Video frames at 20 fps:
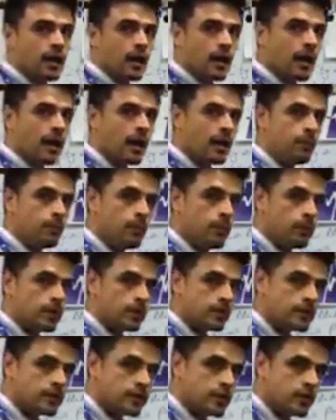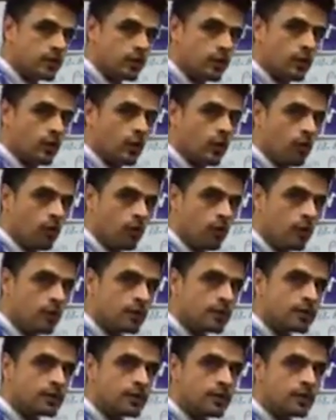hyperextend or
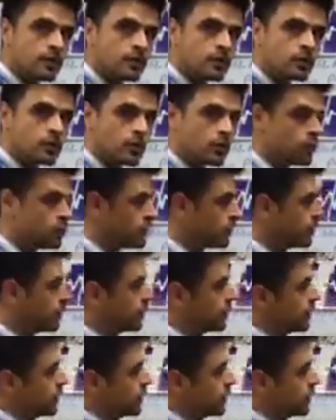overextend the shoulder